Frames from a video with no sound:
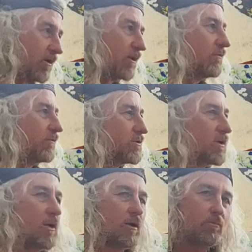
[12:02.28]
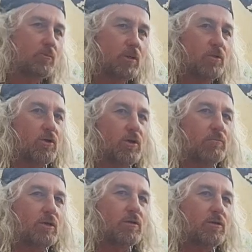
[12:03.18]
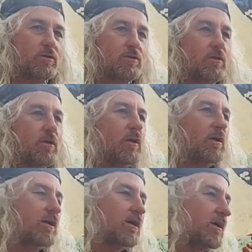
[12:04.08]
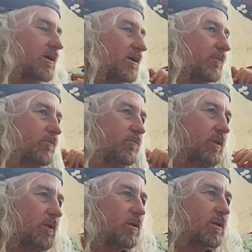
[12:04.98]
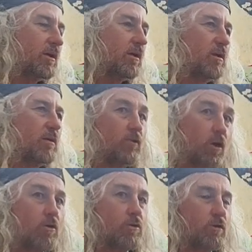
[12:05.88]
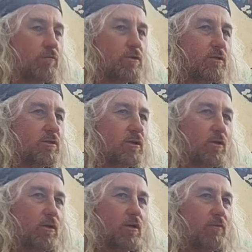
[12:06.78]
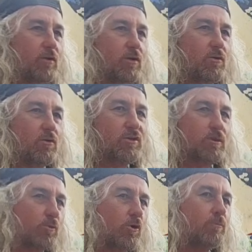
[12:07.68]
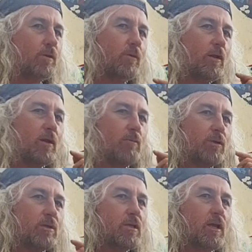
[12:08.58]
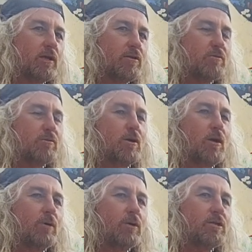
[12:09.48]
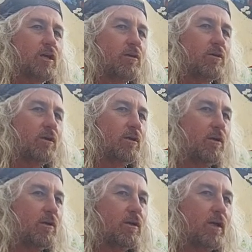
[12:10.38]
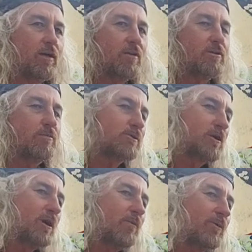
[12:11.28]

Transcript: interviews, mini documentaries, and blogs, obviously. So yeah, give me a call, support me. Please like and subscribe my channel. Like and subscribe